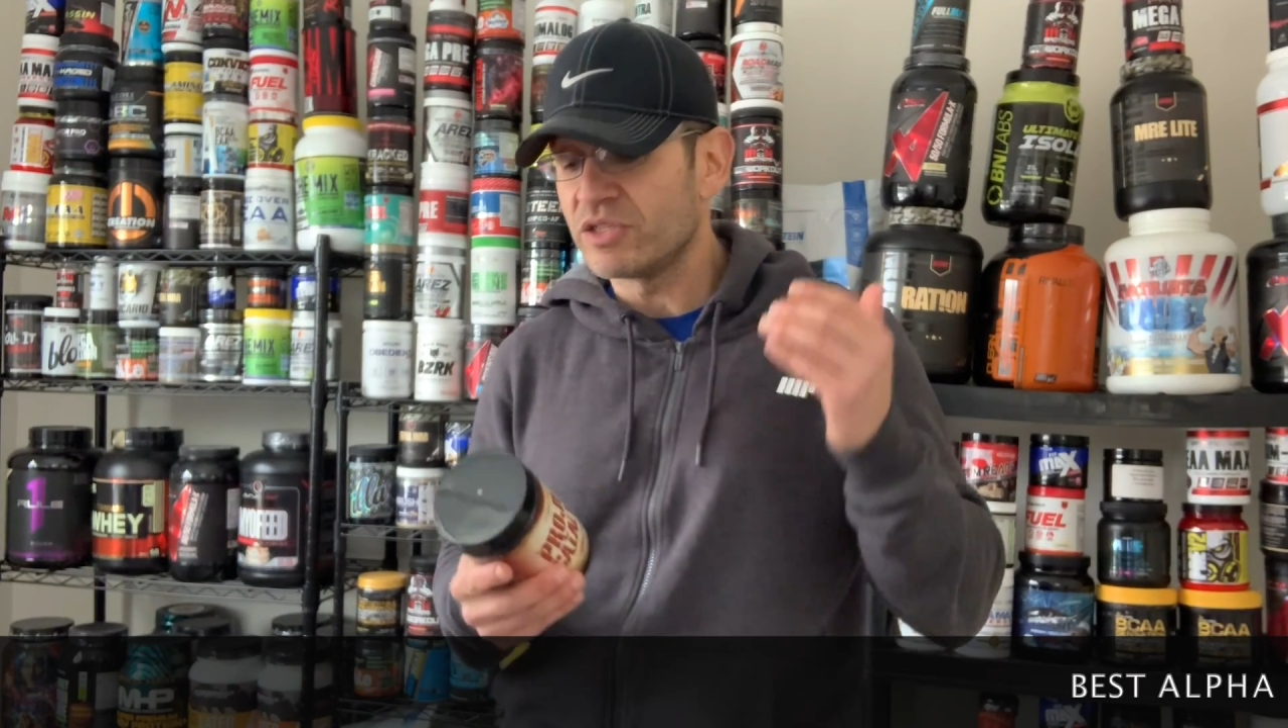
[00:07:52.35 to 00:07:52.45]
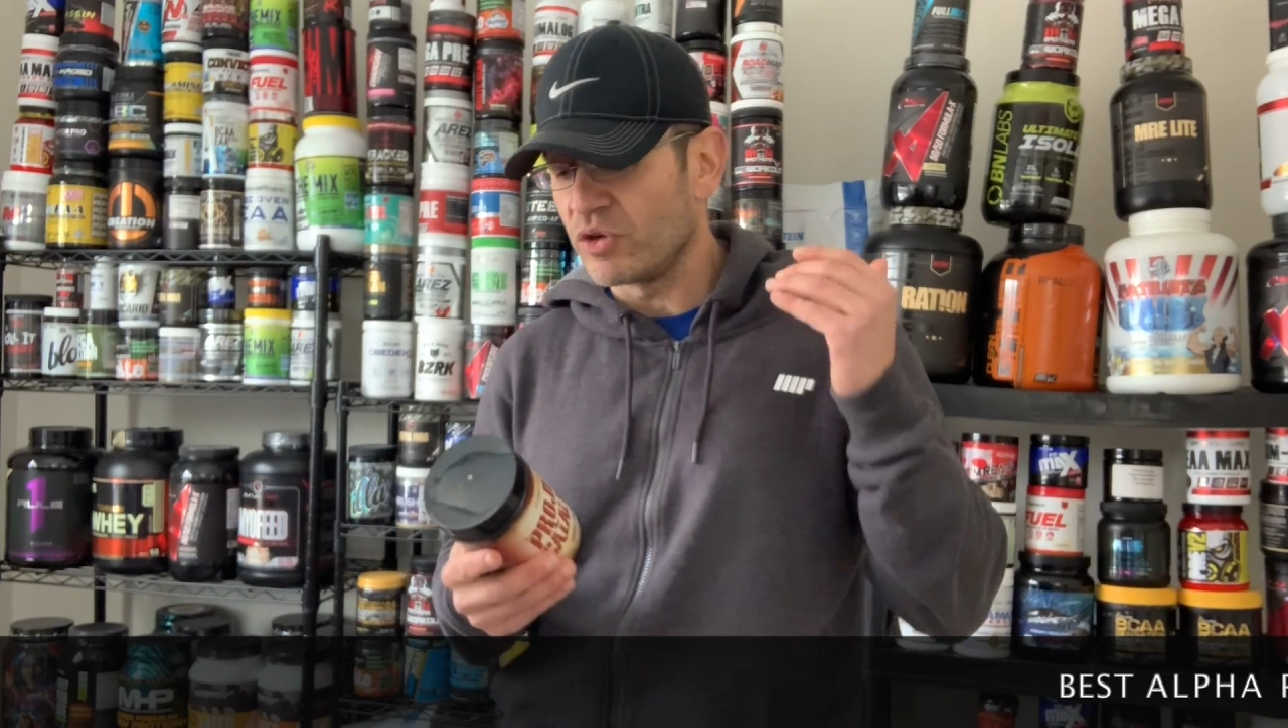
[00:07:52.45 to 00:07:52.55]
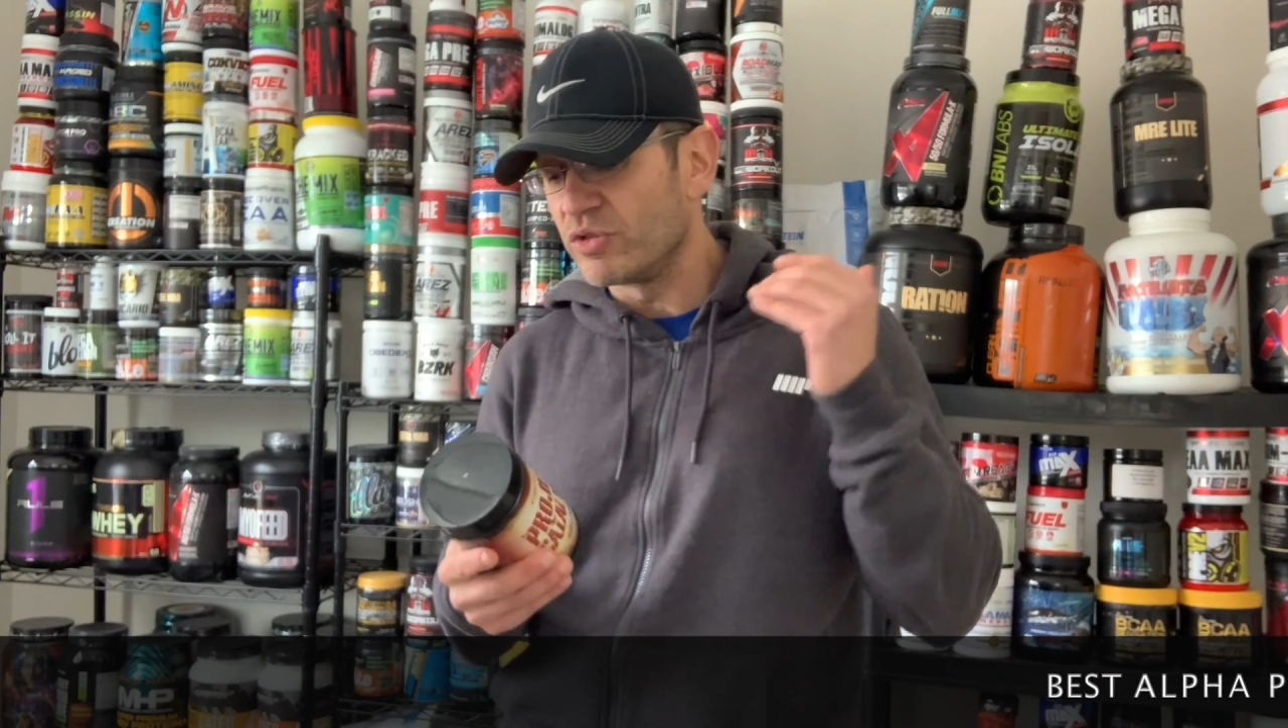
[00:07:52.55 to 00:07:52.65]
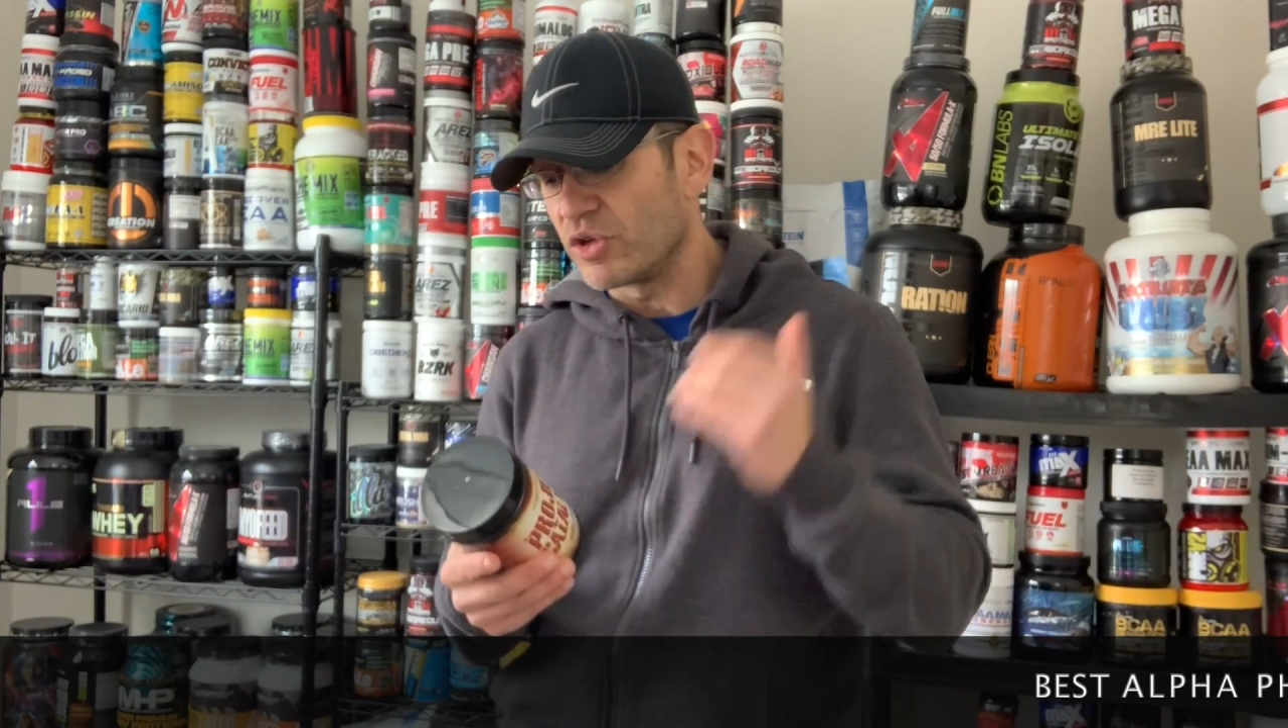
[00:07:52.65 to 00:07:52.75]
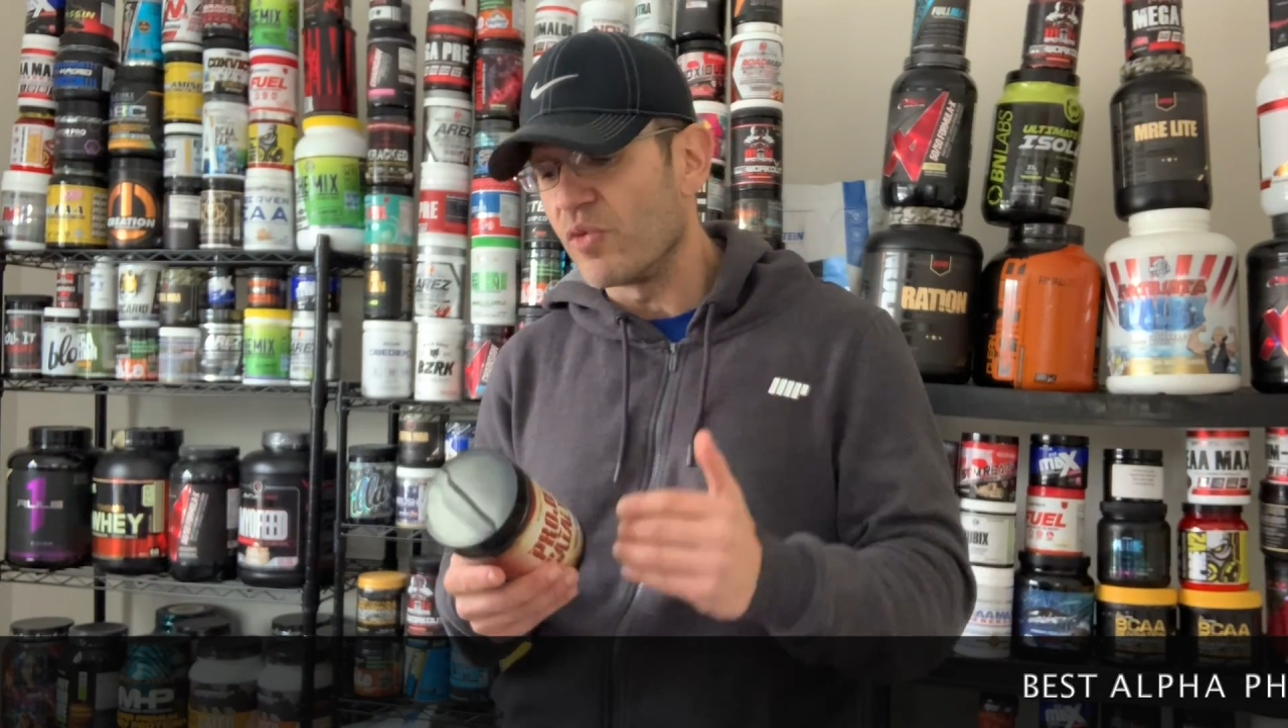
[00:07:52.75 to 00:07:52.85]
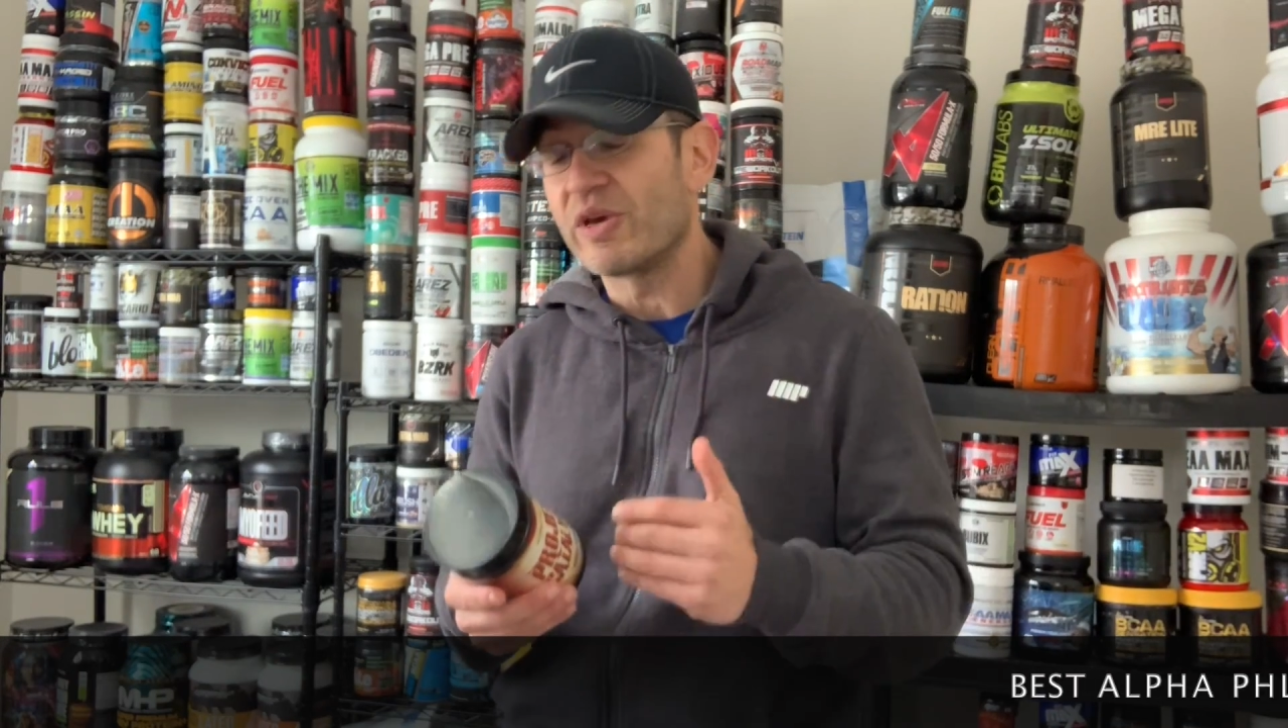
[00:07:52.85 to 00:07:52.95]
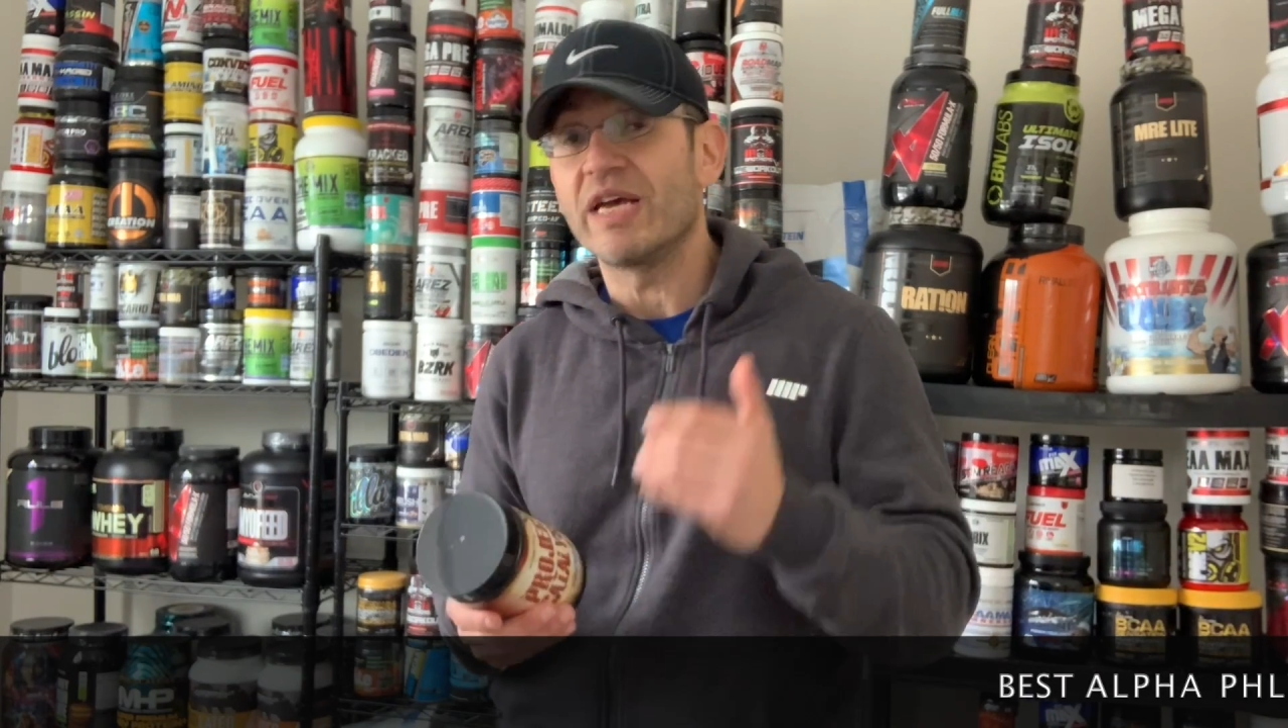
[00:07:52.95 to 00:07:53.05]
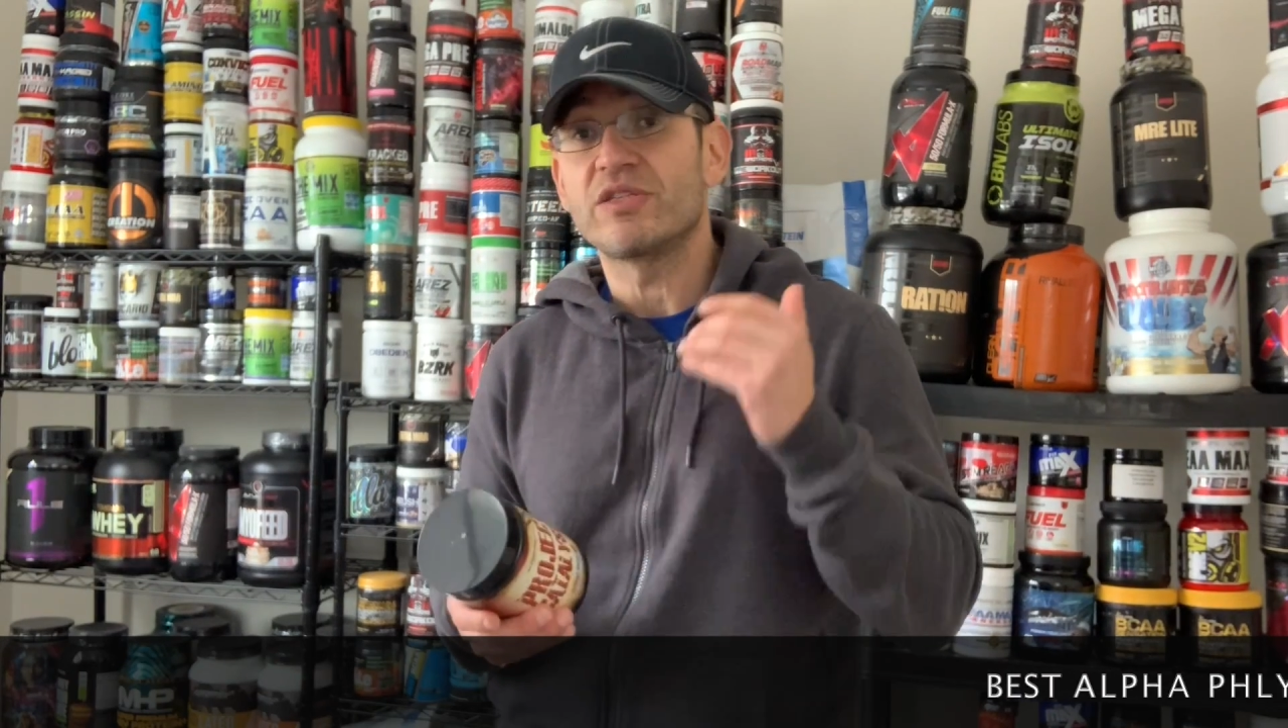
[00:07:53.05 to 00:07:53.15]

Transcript: so it's okay.